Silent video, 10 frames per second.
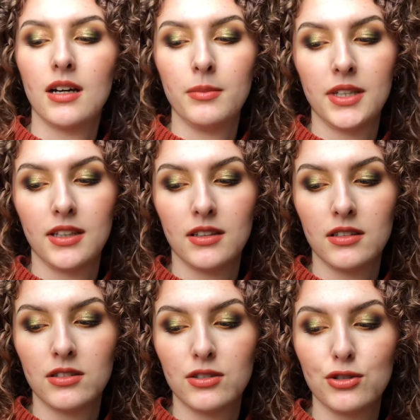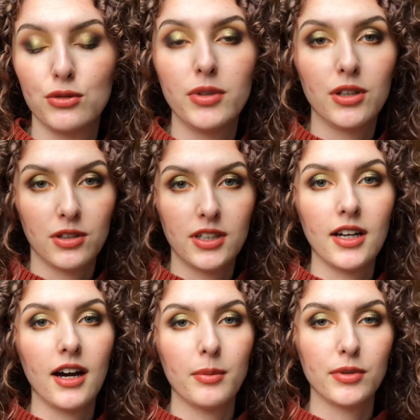
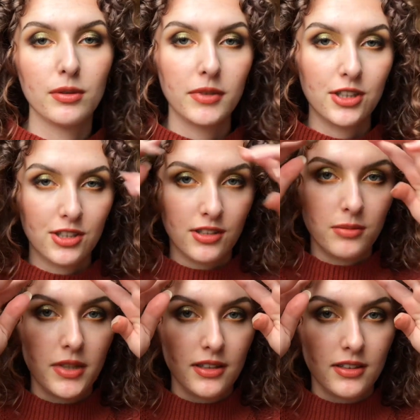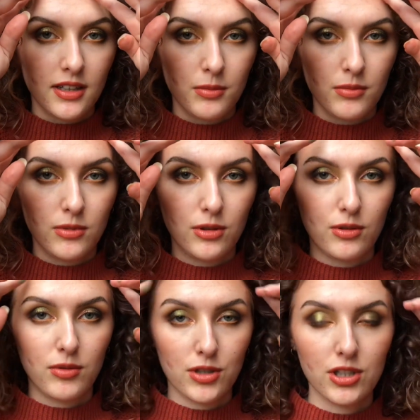already up on my channel by the time
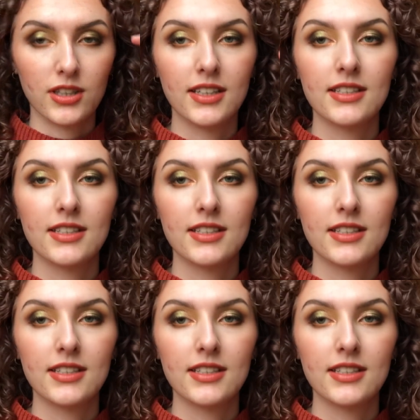you're watching